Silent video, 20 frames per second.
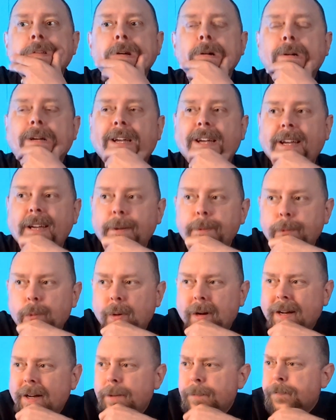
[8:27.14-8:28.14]
Okay,
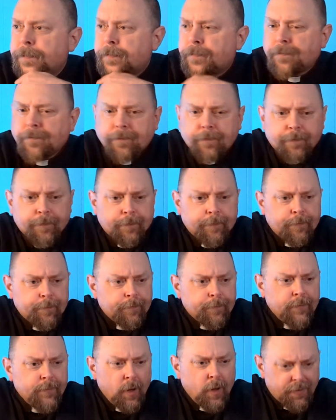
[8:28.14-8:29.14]
well,
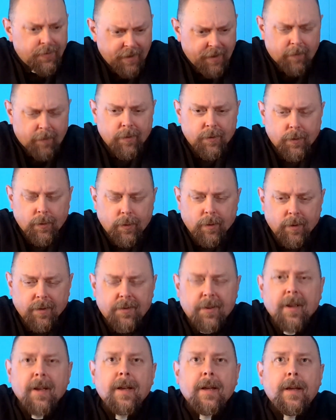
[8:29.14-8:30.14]
no secret
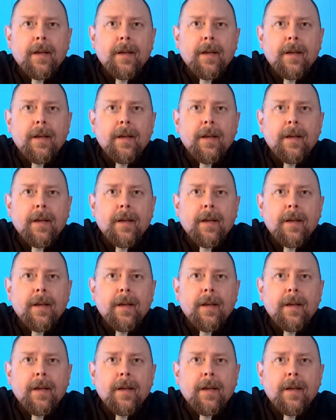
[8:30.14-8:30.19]
doors.